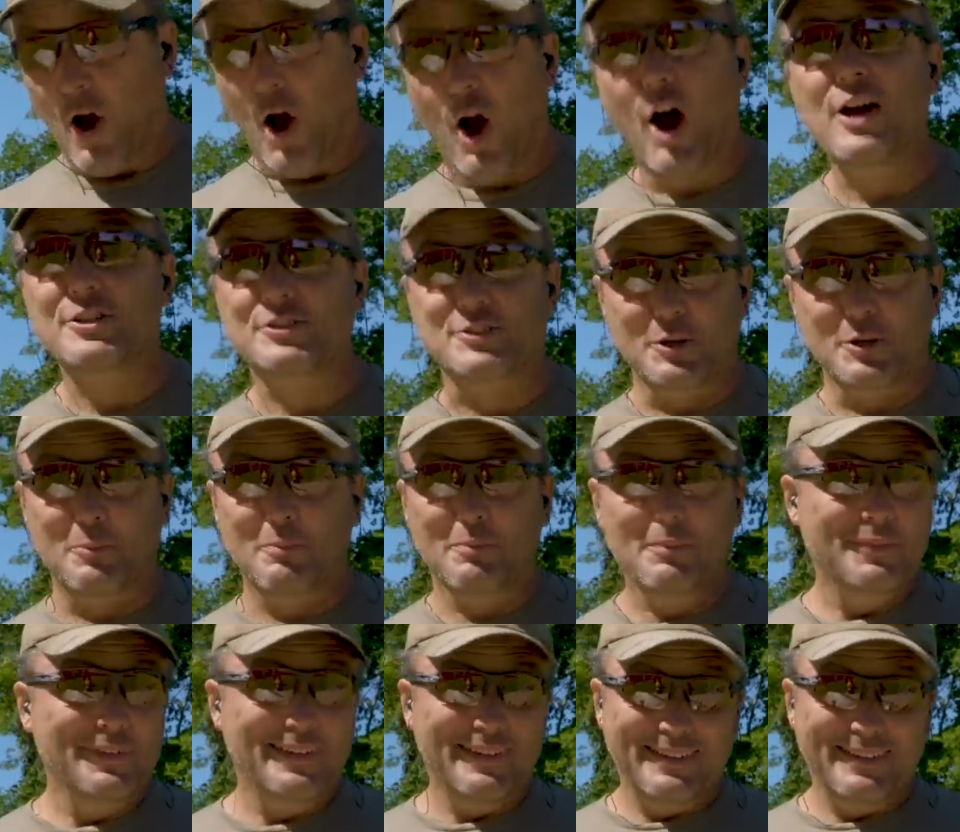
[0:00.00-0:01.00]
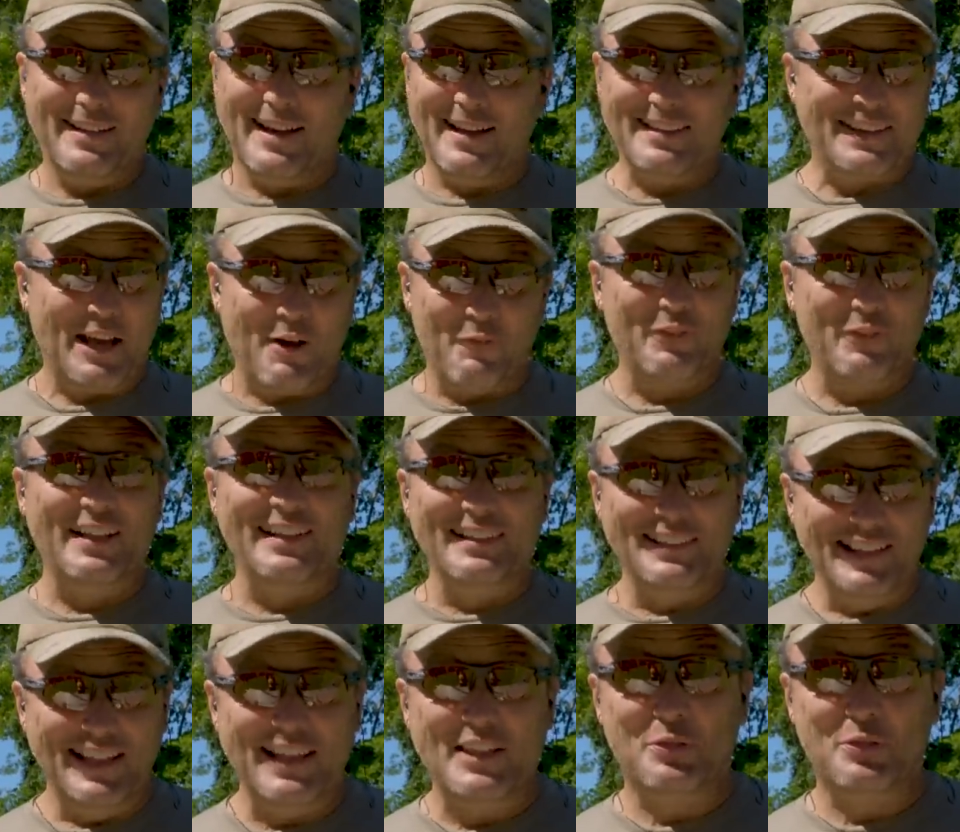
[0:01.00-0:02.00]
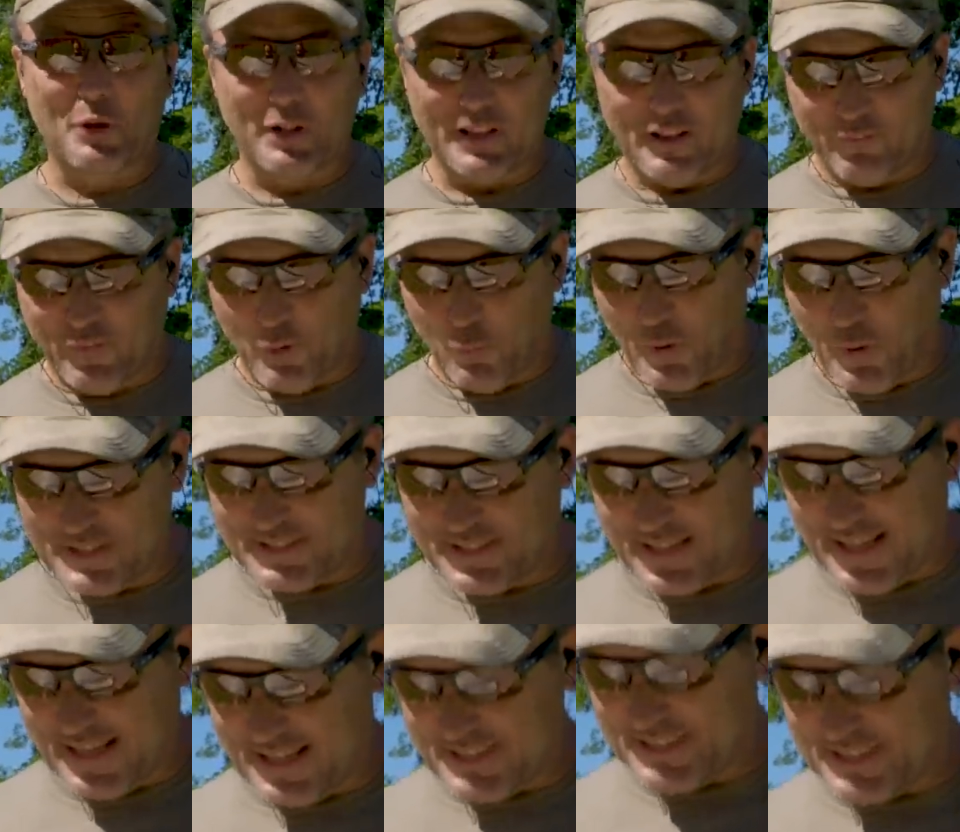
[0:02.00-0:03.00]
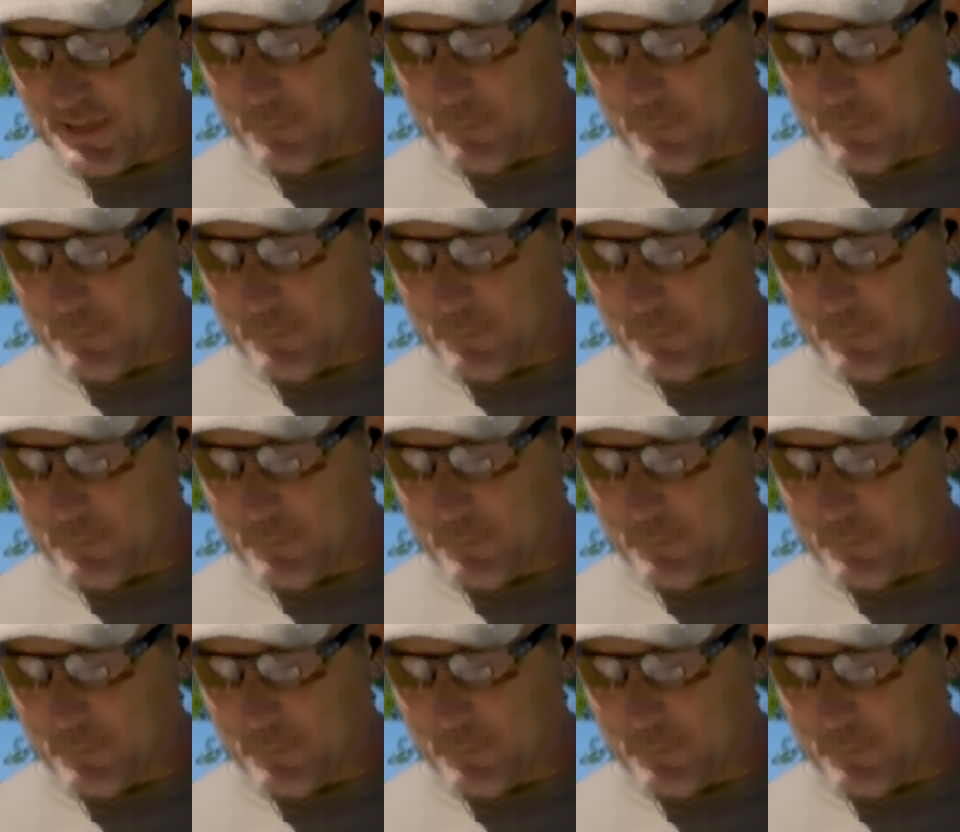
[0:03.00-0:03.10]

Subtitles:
awesome, definitely lethal if it was to hit